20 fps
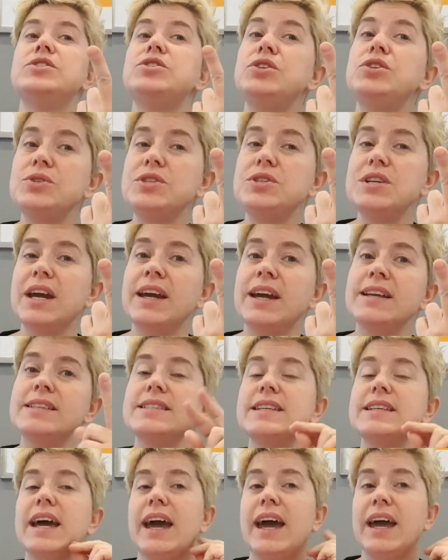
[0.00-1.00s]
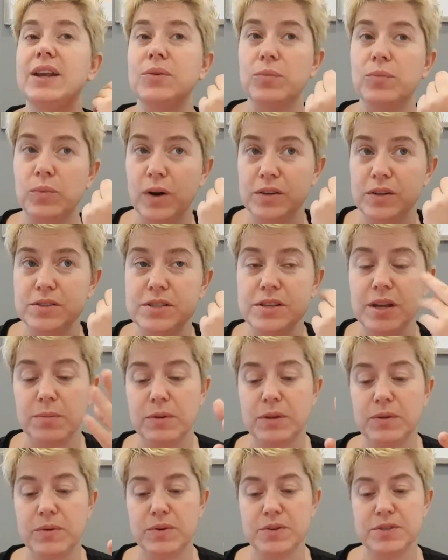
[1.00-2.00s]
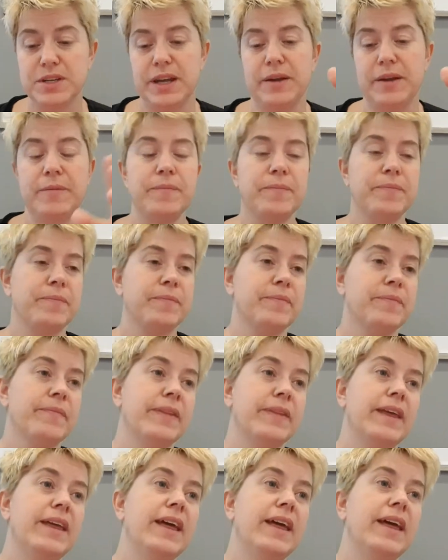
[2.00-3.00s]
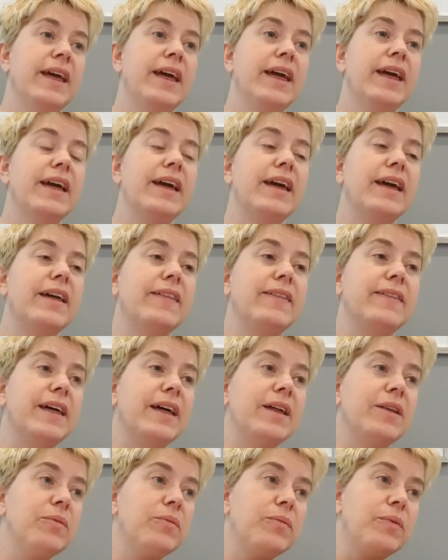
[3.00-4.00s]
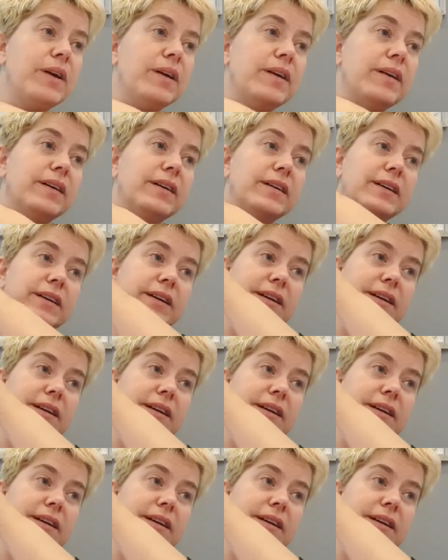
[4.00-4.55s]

2 chains and 1 double crochet. And then we're